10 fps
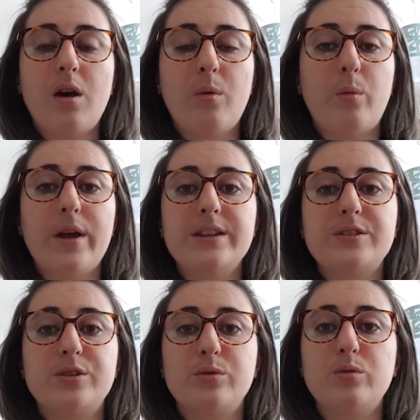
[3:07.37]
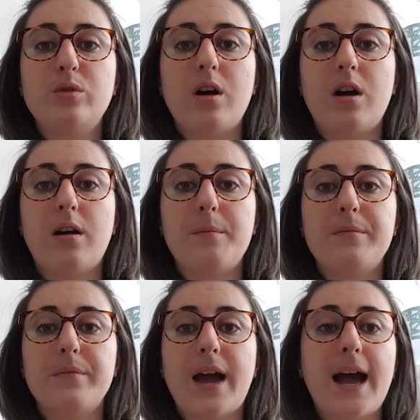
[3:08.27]
when to
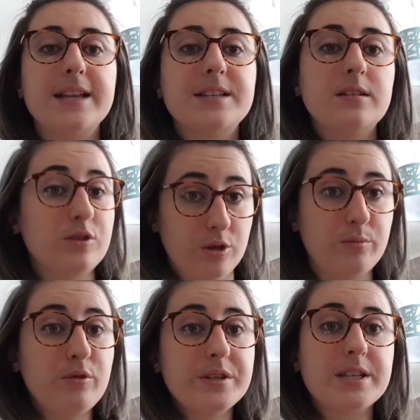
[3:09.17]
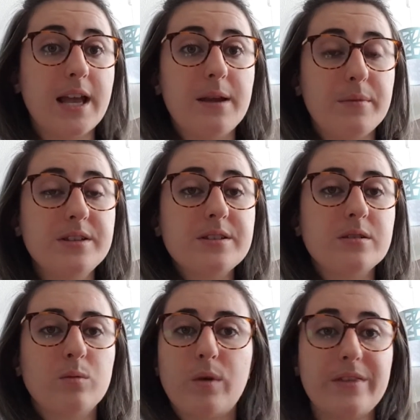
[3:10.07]
add humorous elements
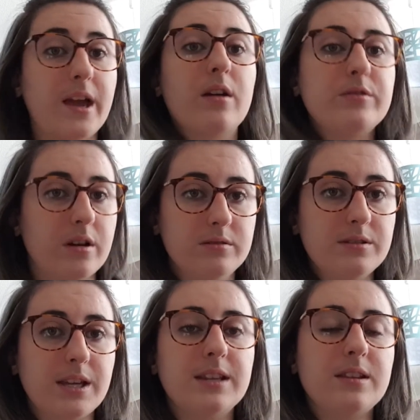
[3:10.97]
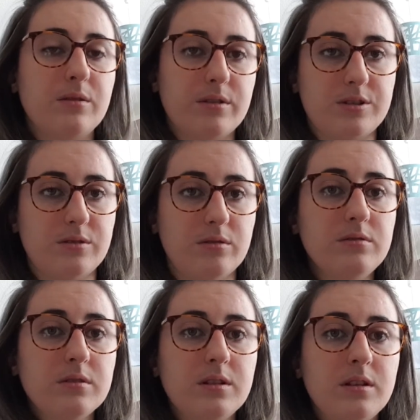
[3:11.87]
when there are none in the original,